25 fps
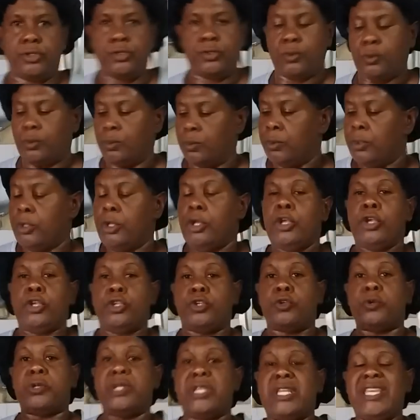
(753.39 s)
to you,
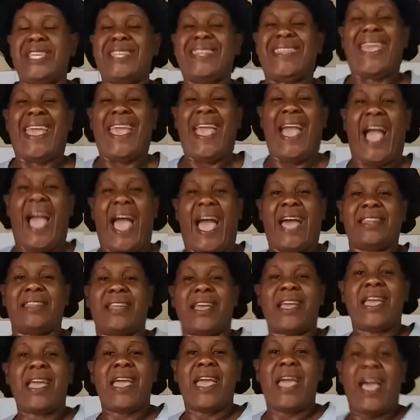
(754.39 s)
you need
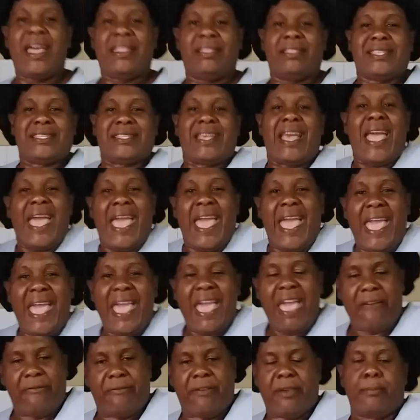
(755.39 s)
this
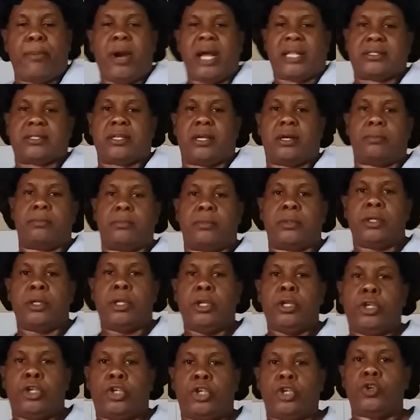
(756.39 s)
heavy bottom.
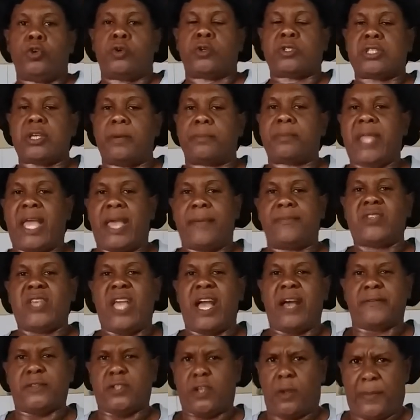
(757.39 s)
You know, sometimes you
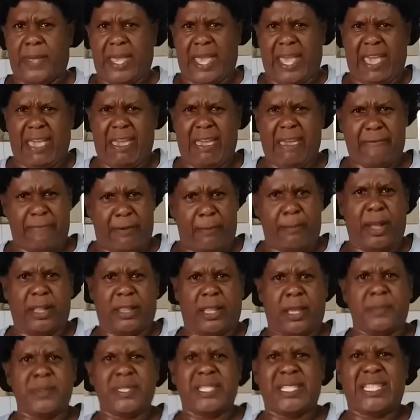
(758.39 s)
have some heavy
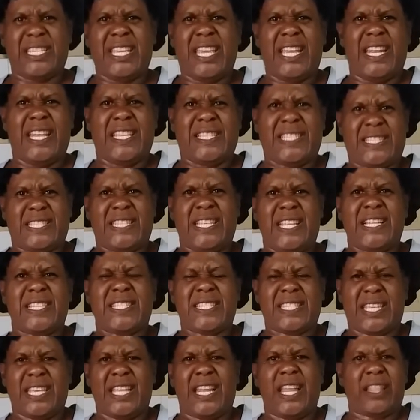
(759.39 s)
bottom stainless steel
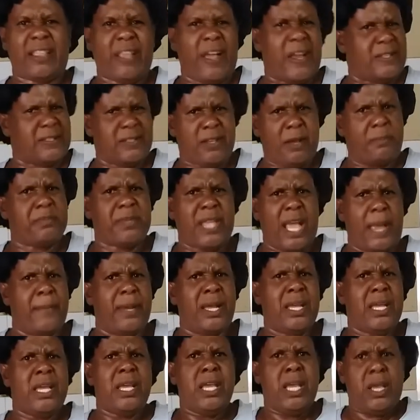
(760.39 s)
skillet, or
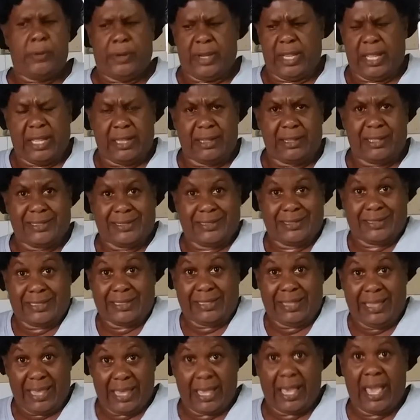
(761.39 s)
sometimes that's
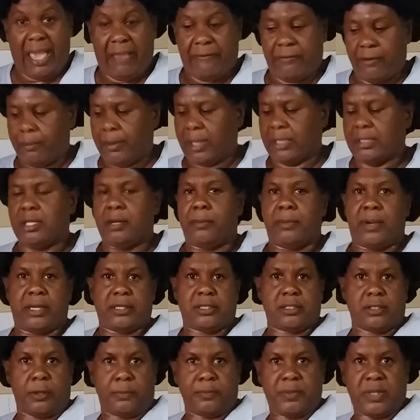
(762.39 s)
thick every bottom or
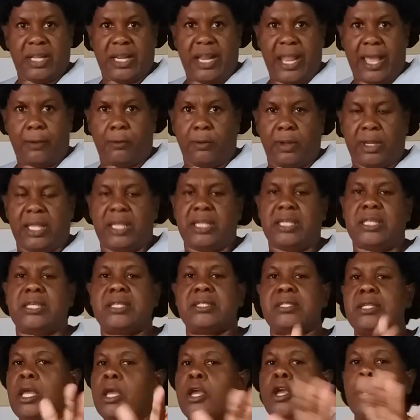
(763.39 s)
something like one of
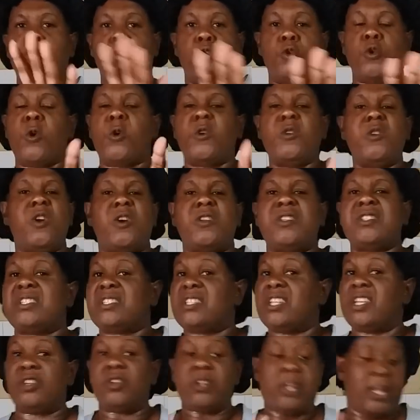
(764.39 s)
these. No
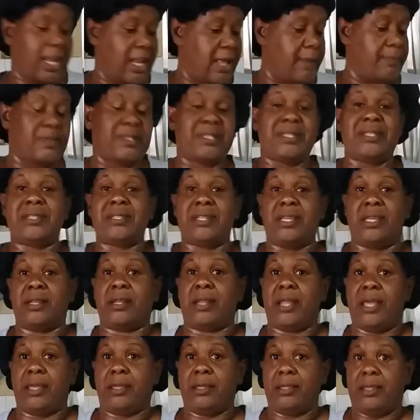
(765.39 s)
nonstick, none of them
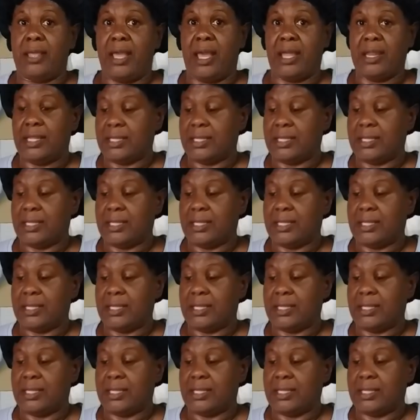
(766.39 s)
sitting there. You